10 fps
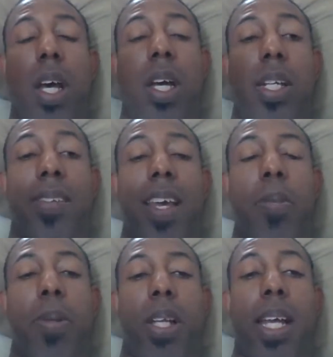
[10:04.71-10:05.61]
An
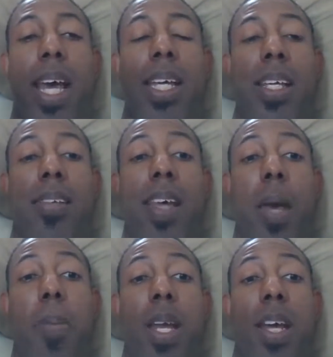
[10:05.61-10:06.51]
example of that is
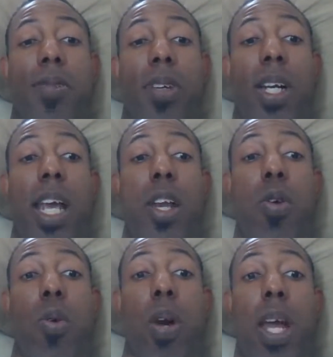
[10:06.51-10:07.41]
epinephrine
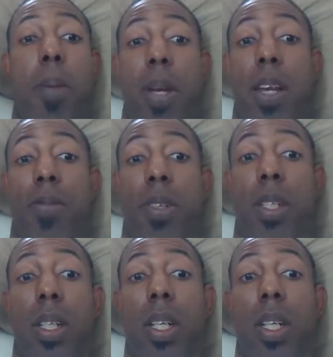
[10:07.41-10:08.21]
and norepinephrine.